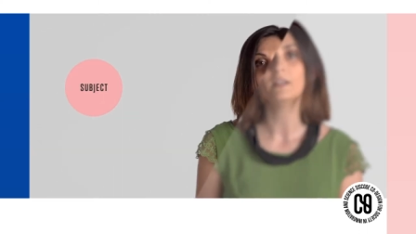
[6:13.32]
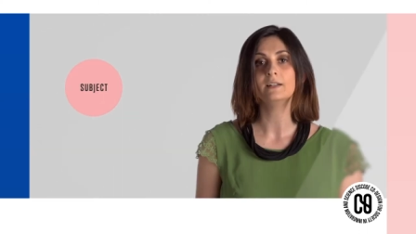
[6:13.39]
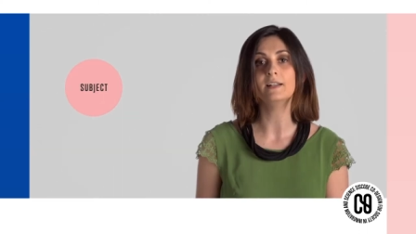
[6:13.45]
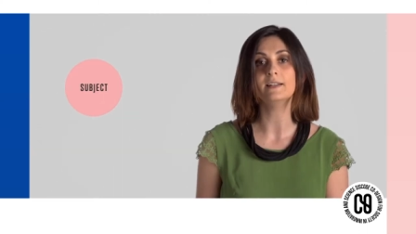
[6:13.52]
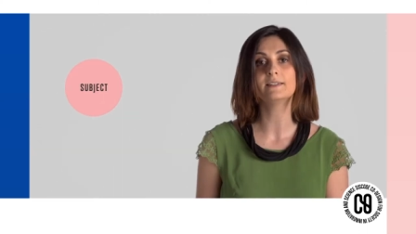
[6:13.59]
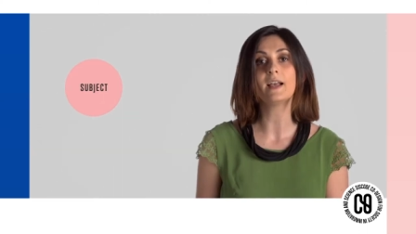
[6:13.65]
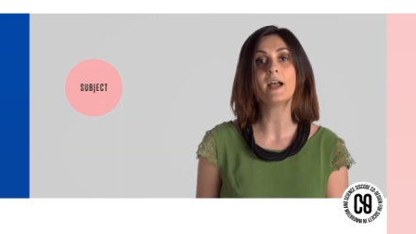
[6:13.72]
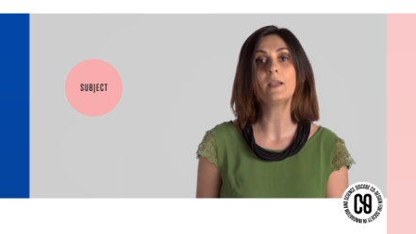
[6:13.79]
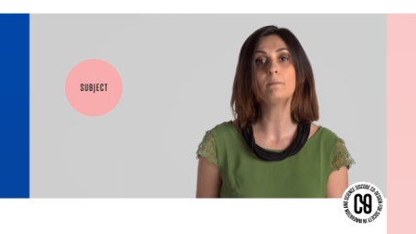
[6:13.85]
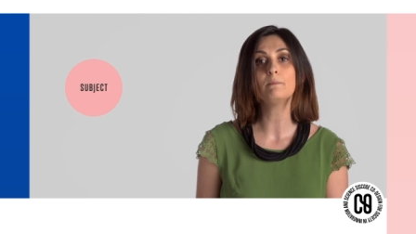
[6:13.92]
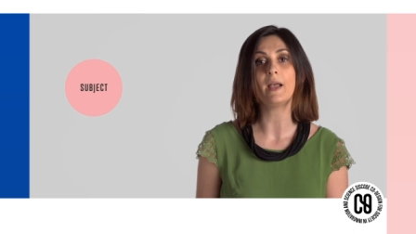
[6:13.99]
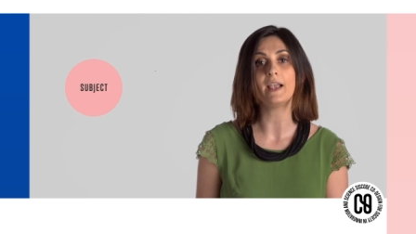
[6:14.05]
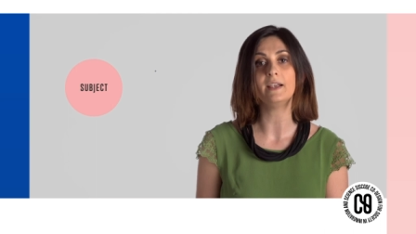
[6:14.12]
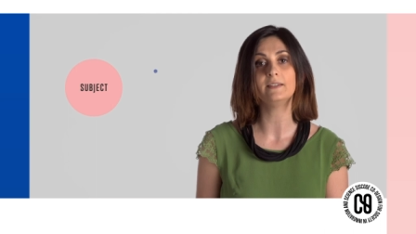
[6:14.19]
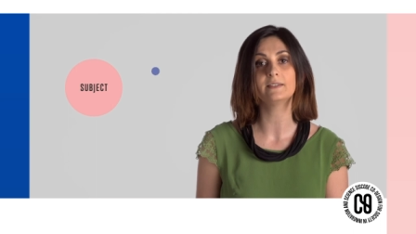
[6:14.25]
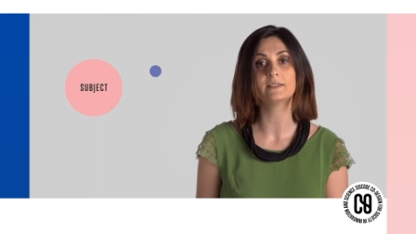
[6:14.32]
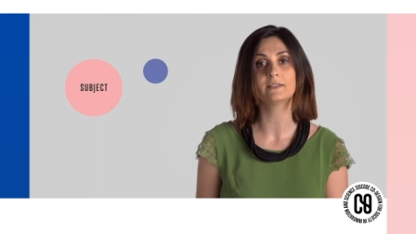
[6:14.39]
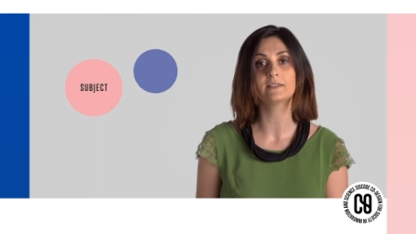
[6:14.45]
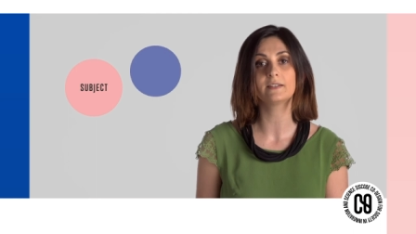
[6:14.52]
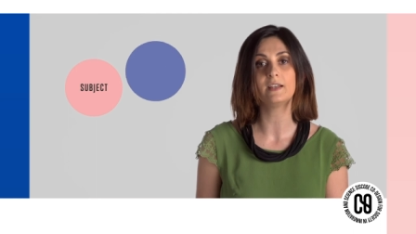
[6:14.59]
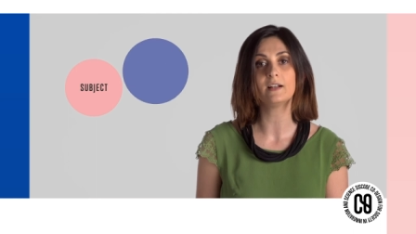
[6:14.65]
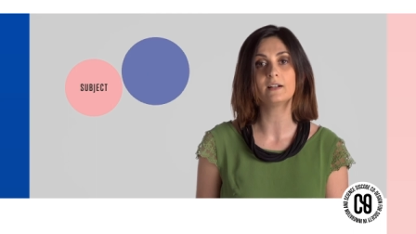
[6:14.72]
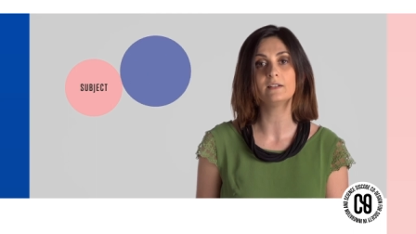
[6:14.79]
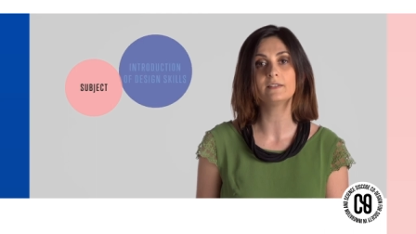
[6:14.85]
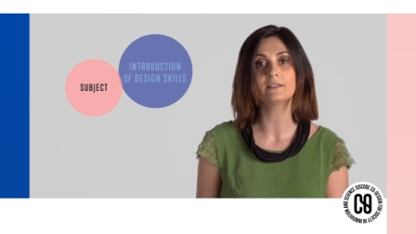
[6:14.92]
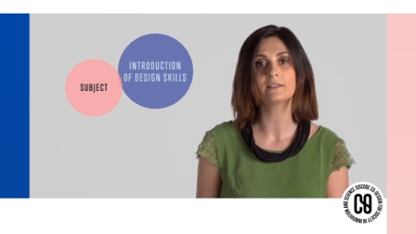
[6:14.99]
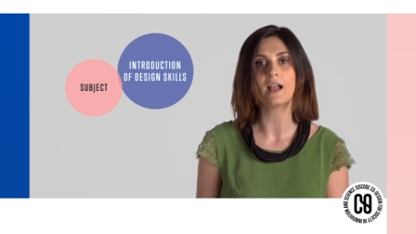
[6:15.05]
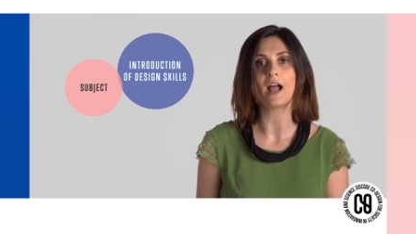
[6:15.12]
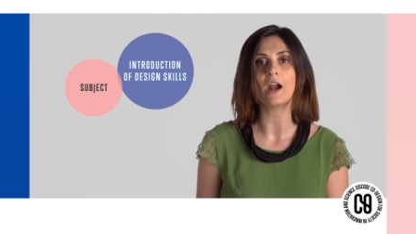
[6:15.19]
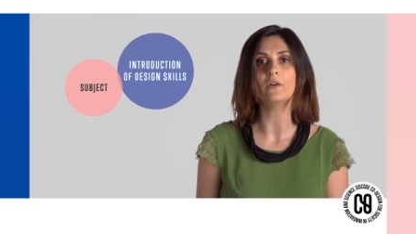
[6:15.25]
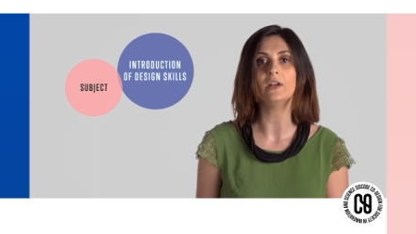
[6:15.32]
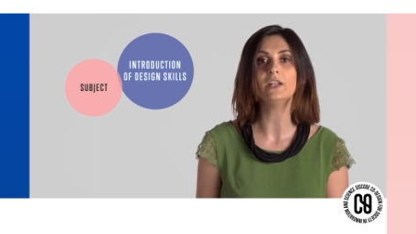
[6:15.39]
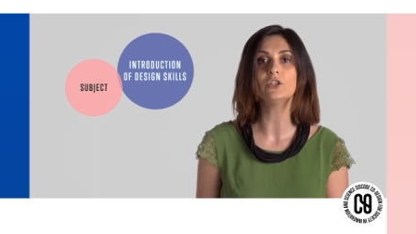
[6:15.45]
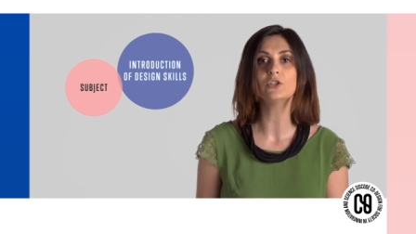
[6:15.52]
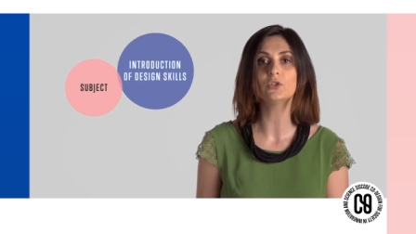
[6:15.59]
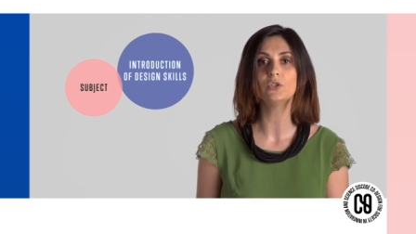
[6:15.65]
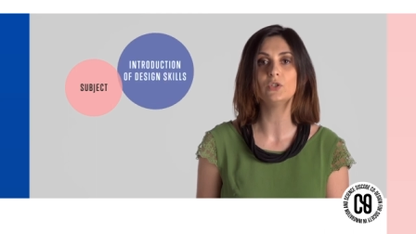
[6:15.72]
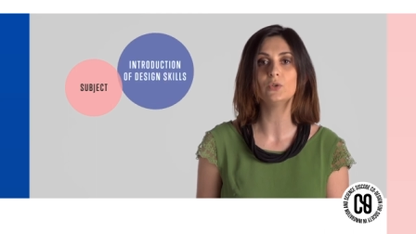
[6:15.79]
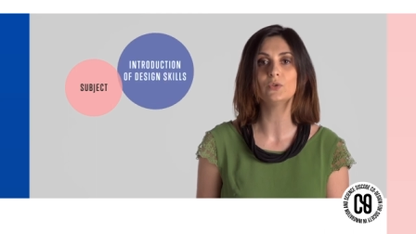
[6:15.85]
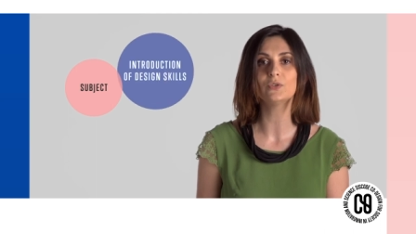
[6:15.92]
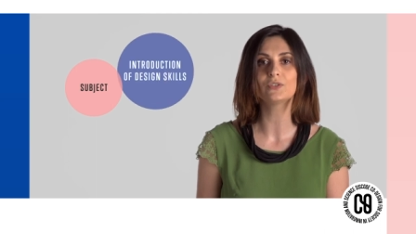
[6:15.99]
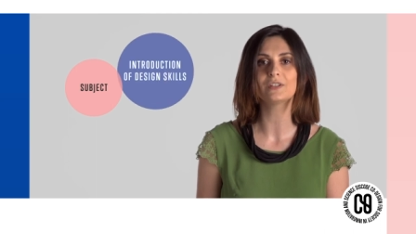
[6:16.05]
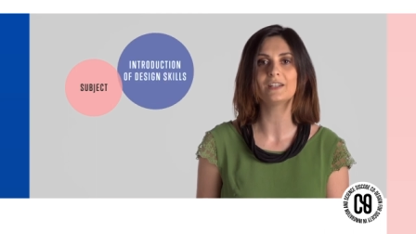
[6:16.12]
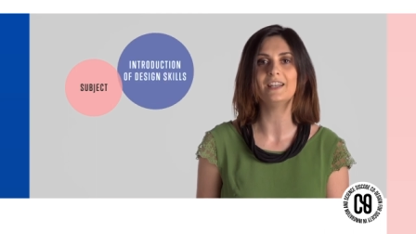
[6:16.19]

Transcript: Design-based skills are introduced